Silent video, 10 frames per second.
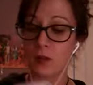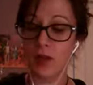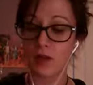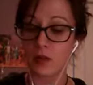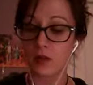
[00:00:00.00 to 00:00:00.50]

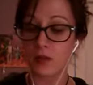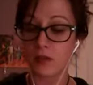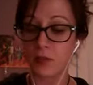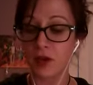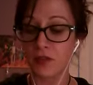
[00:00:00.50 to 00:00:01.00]
Pentacles.
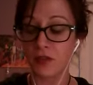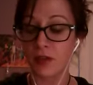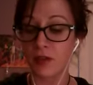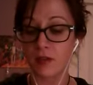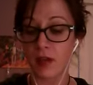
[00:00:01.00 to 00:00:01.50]
This person
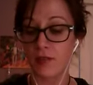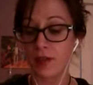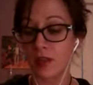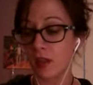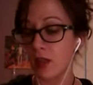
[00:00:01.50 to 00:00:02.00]
is
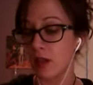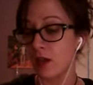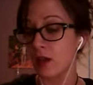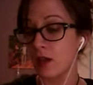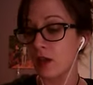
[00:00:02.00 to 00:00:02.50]

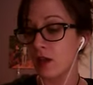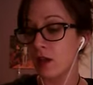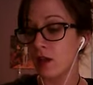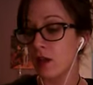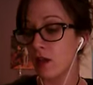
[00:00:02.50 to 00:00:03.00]
definitely
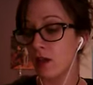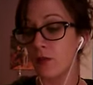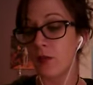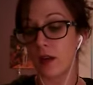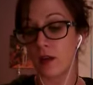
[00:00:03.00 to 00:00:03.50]

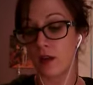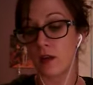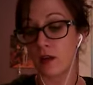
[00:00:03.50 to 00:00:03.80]
committed